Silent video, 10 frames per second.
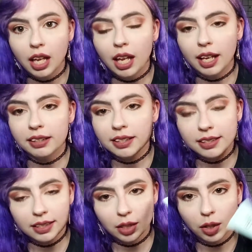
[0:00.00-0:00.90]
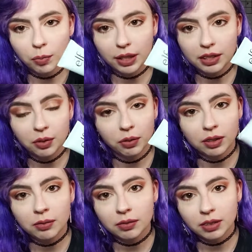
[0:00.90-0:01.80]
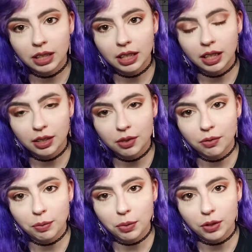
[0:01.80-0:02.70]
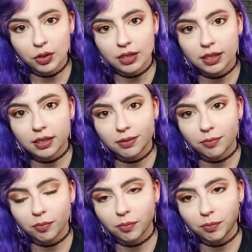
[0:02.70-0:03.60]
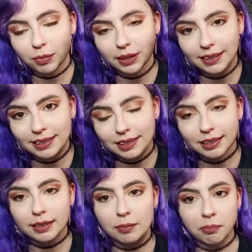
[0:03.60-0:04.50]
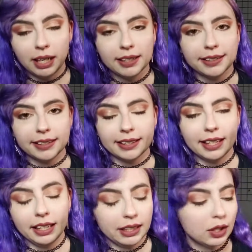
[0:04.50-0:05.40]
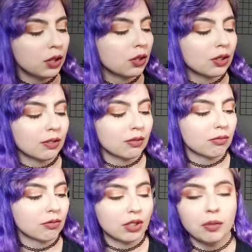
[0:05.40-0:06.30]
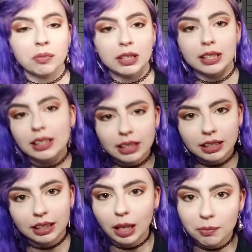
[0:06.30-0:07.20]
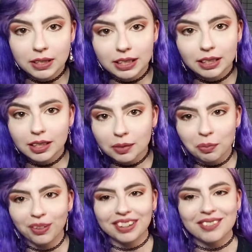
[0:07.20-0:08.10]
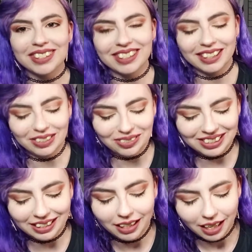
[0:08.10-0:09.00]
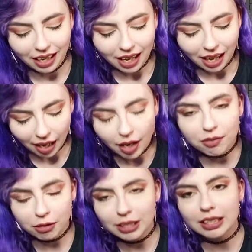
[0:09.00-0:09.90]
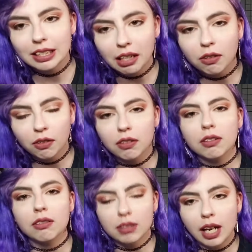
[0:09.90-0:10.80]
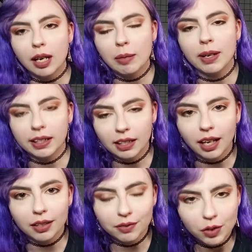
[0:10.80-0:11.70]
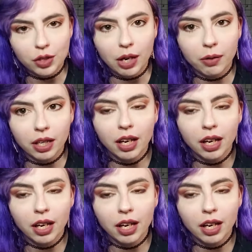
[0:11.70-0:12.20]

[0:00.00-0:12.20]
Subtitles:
and this is a brand new one that I had to repurchase because mine is like completely empty at this point because I use it every single time I get out of the shower.